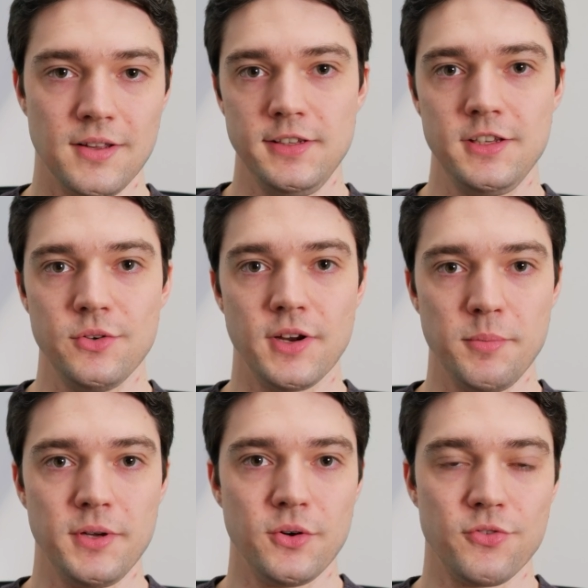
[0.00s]

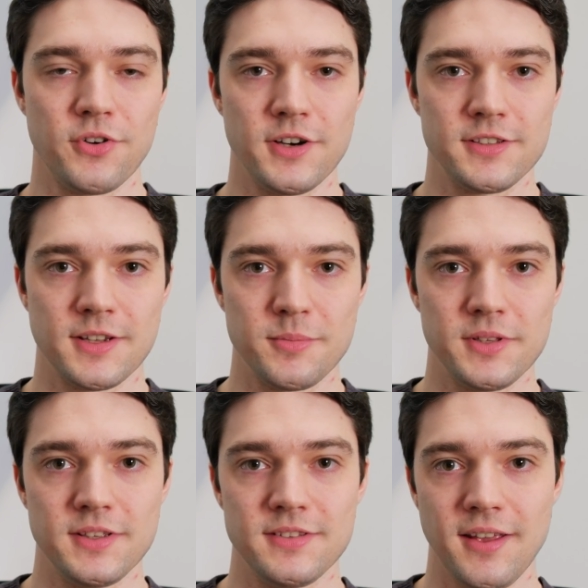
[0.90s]
EQAPO, for
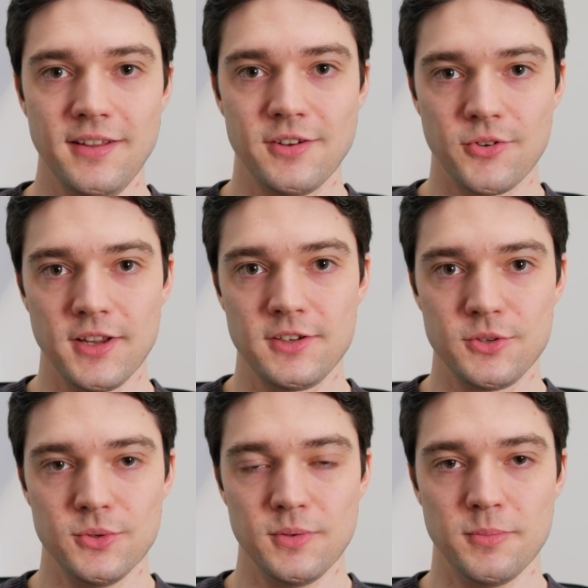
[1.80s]
example, is a great
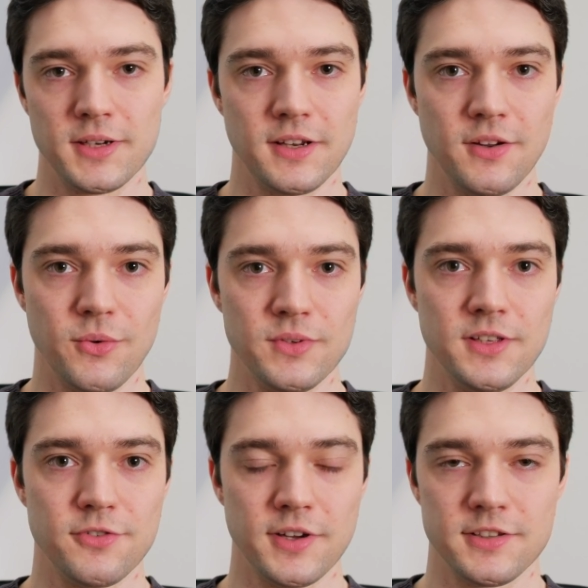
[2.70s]
tool, but it
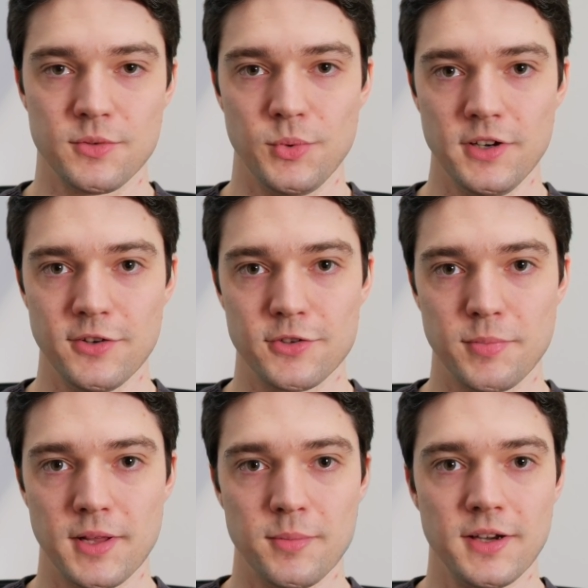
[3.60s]
only affects Windows
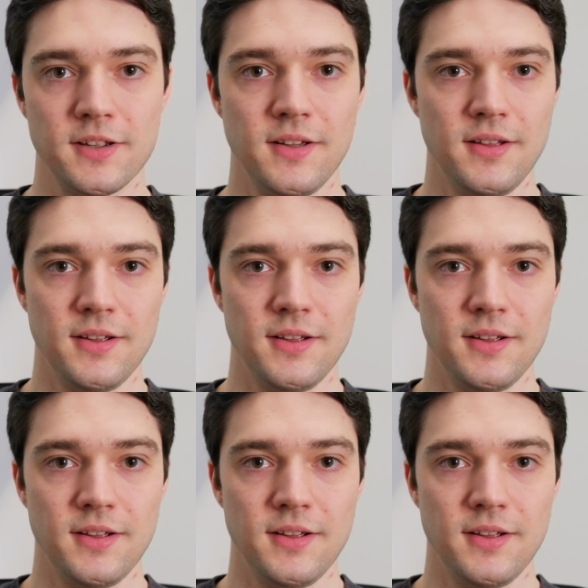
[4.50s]
playback,